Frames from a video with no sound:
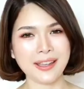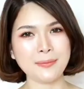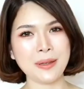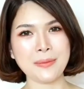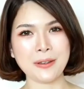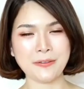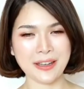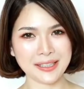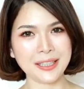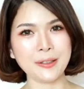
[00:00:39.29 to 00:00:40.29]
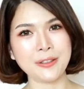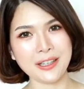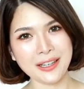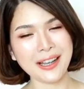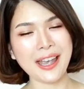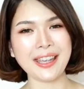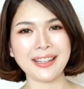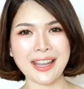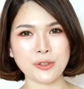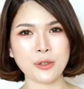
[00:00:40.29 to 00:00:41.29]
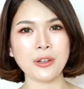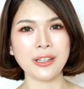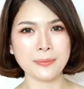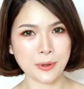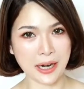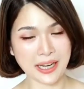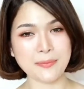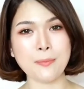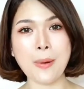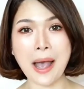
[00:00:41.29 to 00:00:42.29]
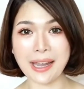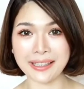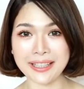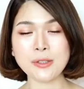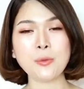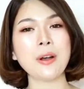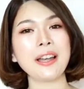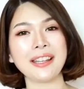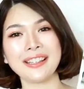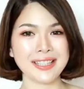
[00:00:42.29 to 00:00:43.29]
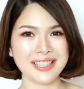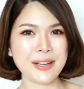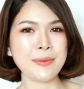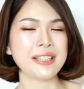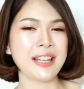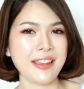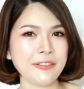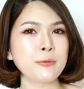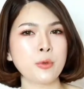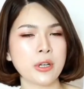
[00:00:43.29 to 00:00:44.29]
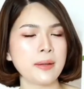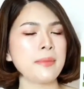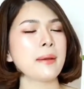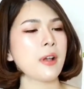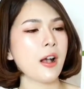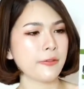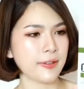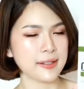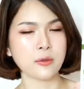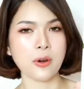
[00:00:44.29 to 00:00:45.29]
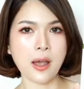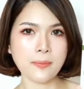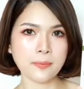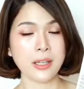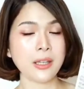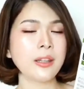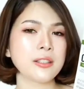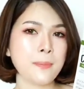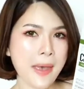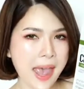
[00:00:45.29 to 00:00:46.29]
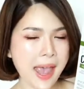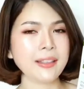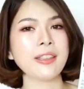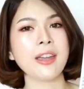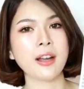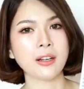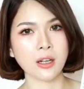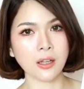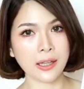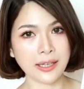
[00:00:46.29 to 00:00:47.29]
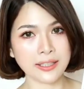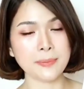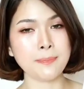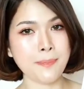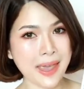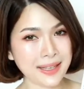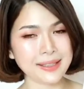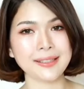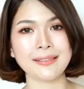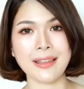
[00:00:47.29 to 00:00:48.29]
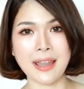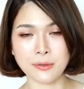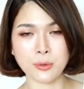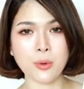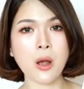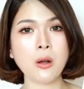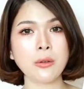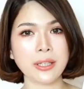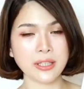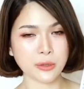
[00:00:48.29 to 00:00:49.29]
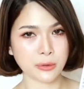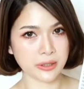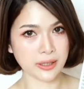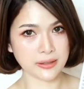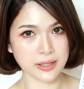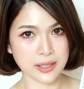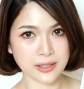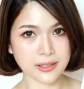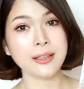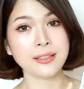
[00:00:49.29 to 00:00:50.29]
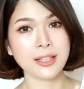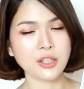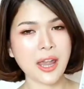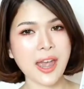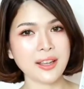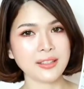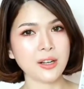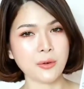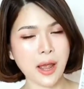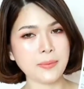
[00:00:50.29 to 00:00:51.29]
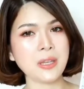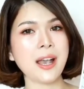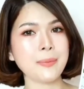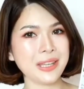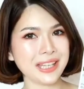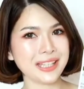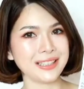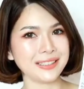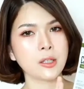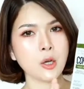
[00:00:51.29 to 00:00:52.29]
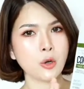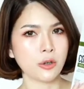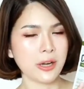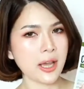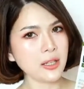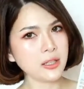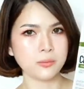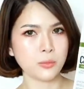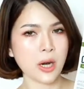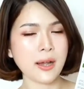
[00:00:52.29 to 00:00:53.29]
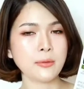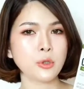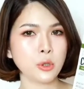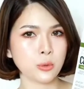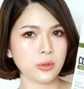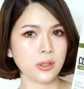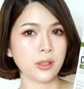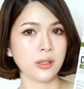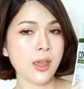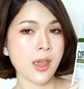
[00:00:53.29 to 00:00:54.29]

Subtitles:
and make my face look young and naturally bright. Buy this one, DermaSafe Premium Coffee Scrub. In this bag, there are collected best natural ingredients such as Arabica bean, coconut, brown sugar,